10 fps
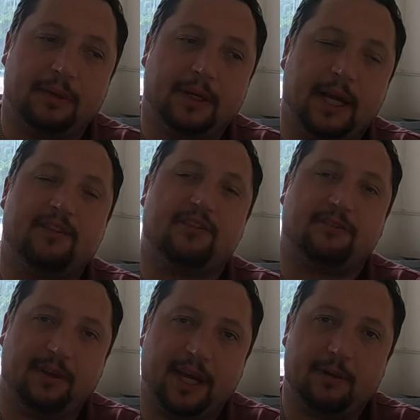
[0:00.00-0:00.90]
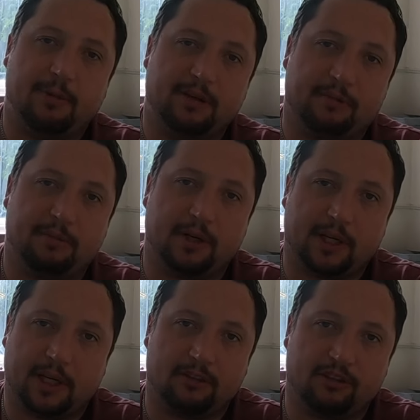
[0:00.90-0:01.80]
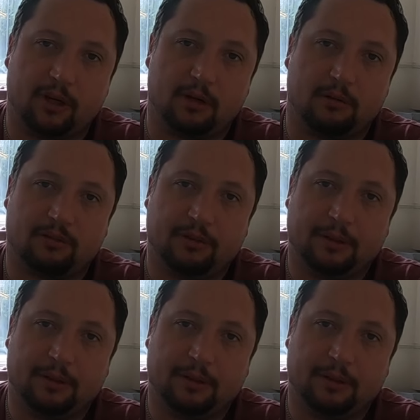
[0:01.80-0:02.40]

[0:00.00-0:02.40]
interfered with by King Charles.